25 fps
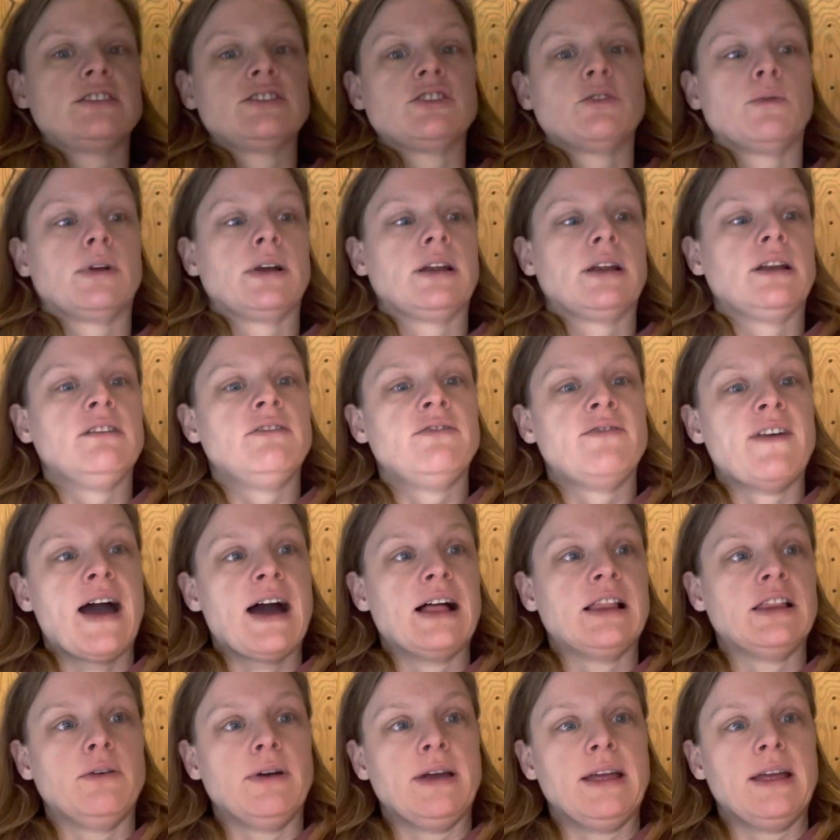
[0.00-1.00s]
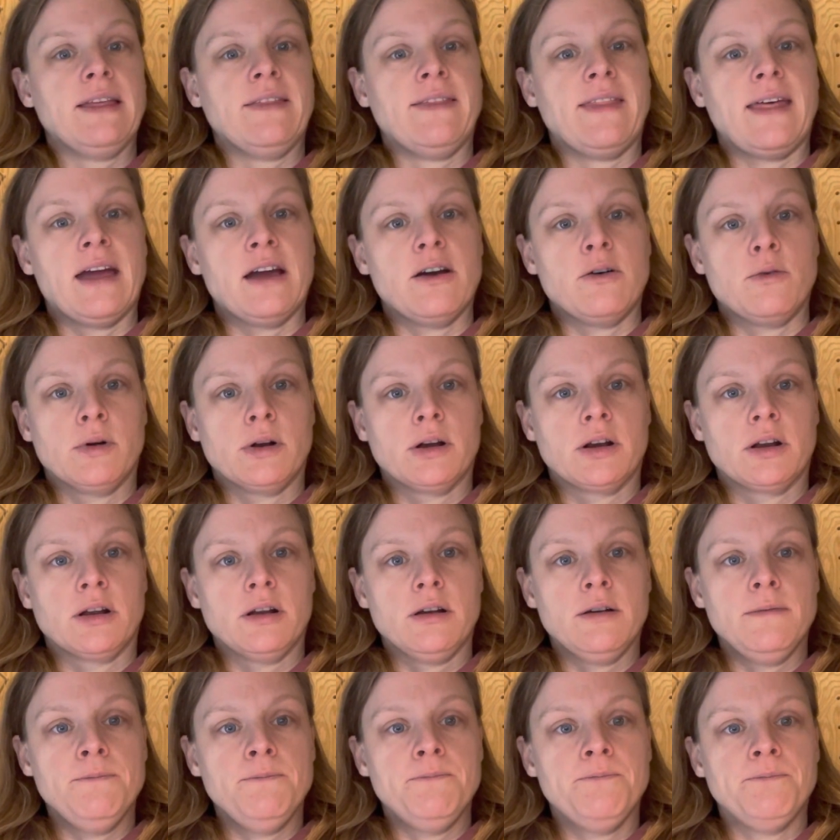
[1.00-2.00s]
So we're going to follow it in that
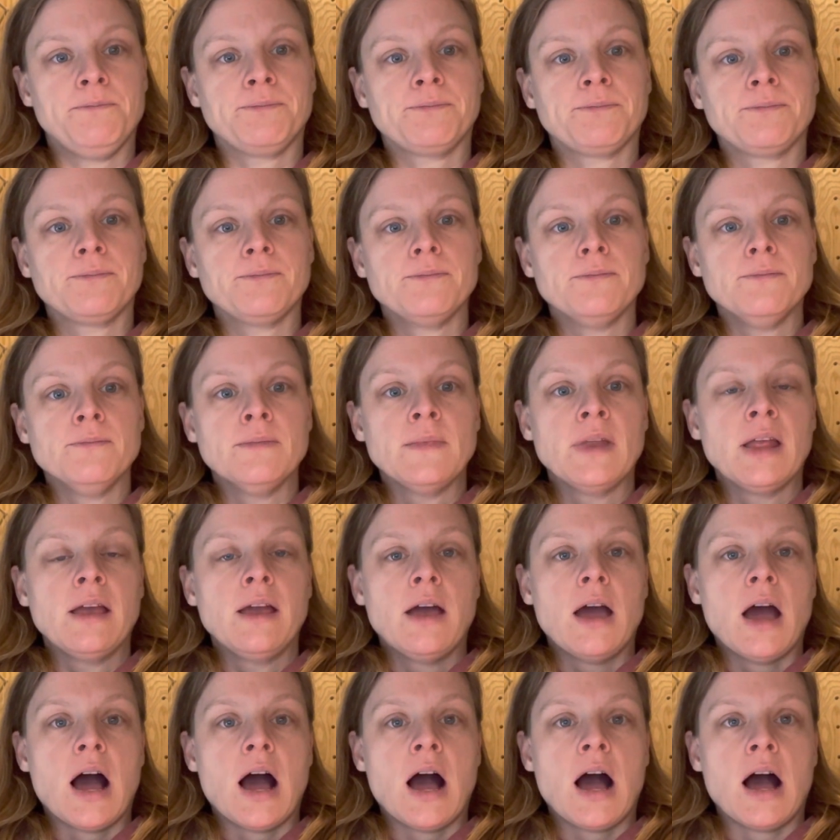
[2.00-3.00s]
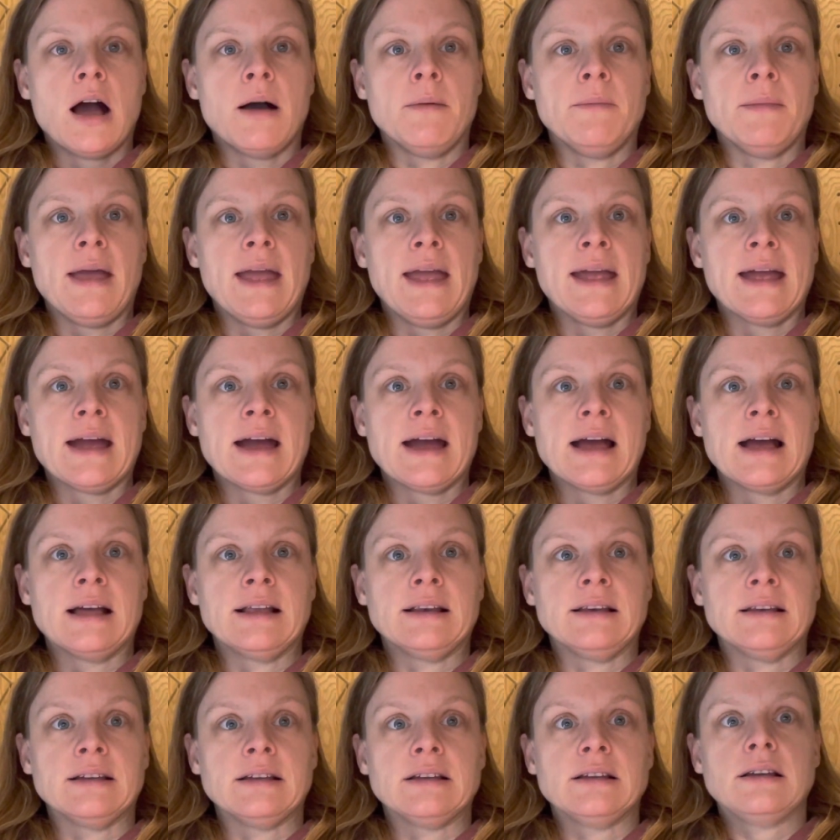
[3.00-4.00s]
order.
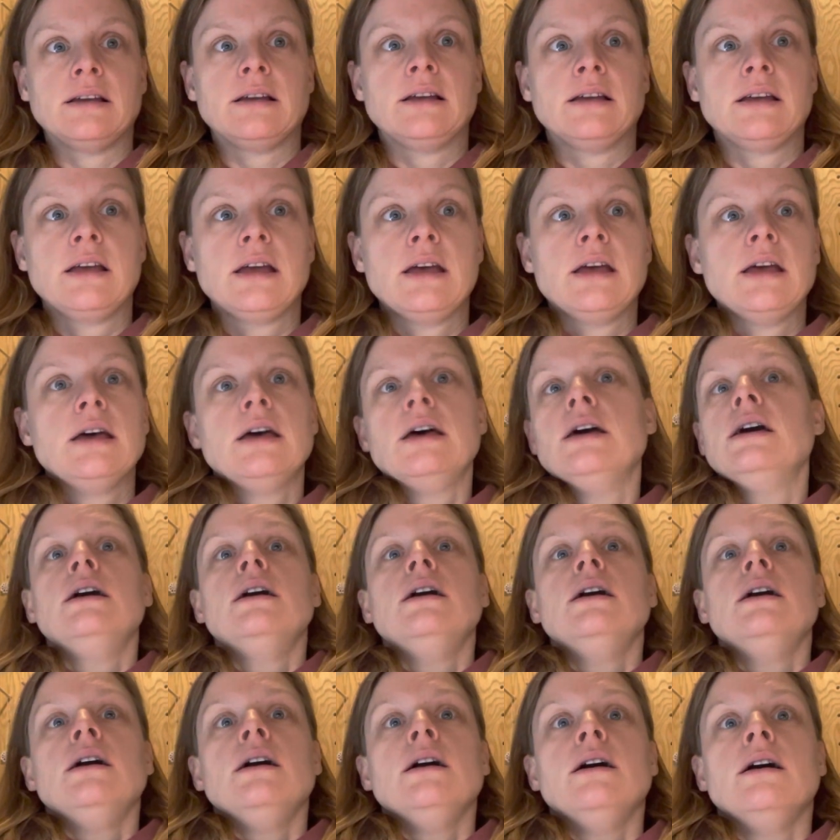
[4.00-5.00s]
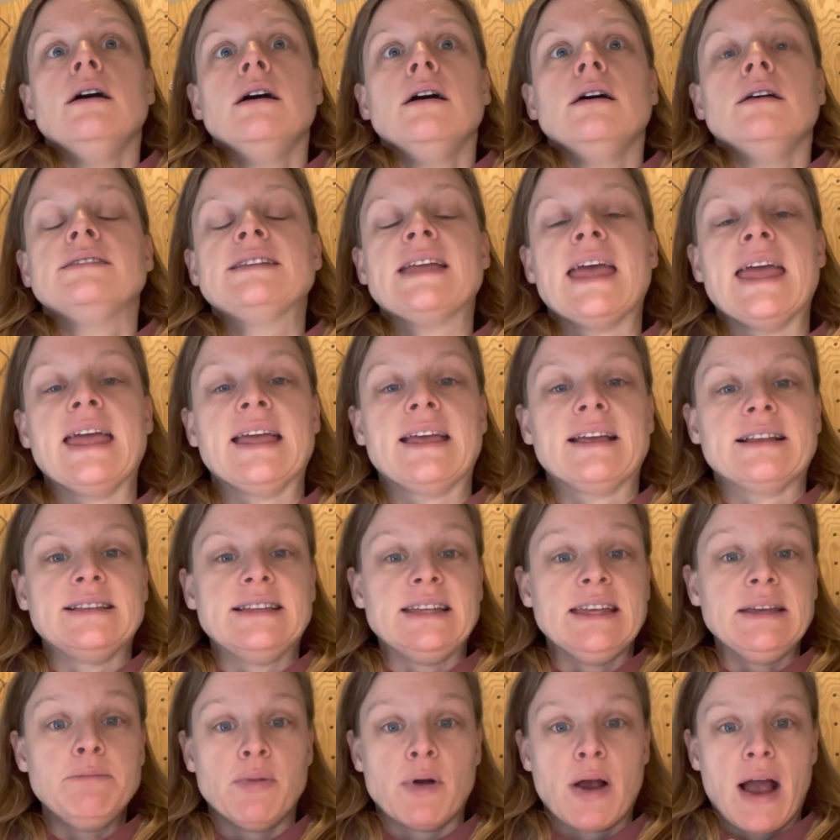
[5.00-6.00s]
And take a
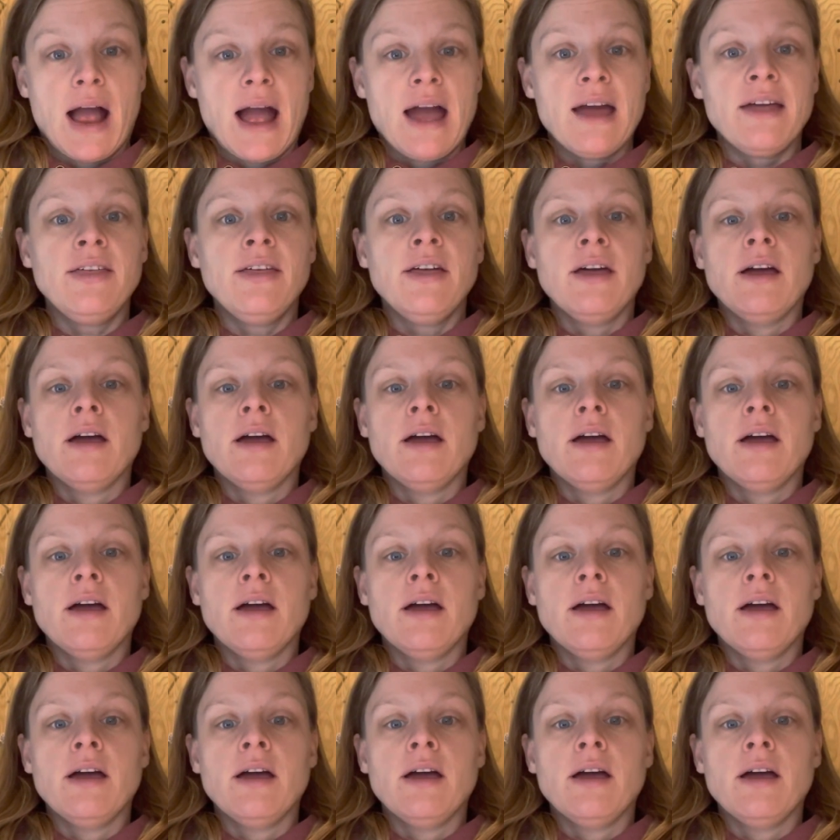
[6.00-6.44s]
deep breath.